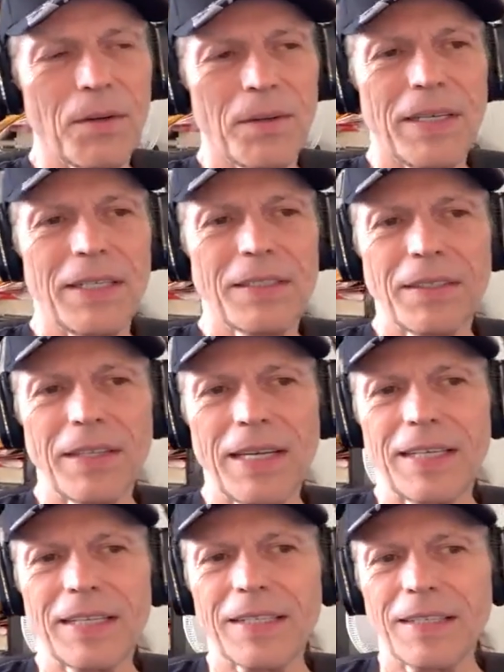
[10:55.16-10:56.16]
it's
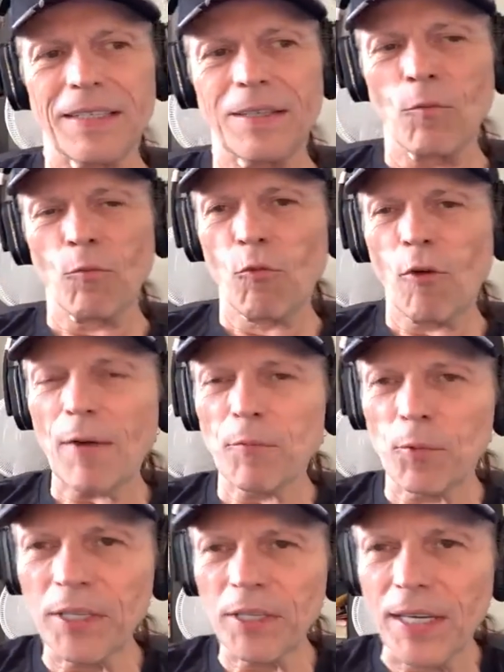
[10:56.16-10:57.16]
like, what
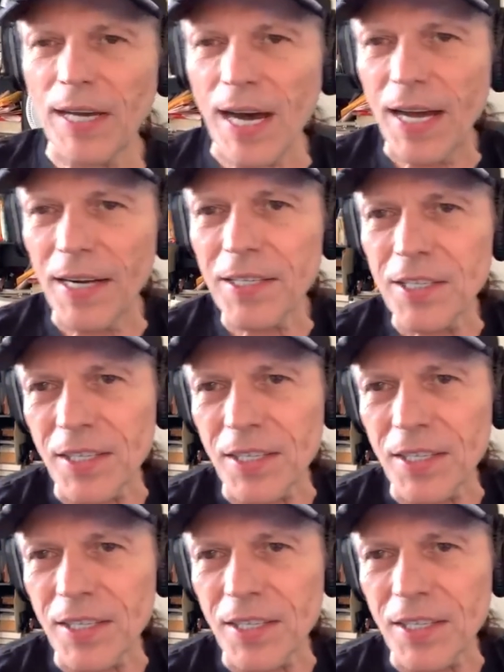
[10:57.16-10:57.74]
would God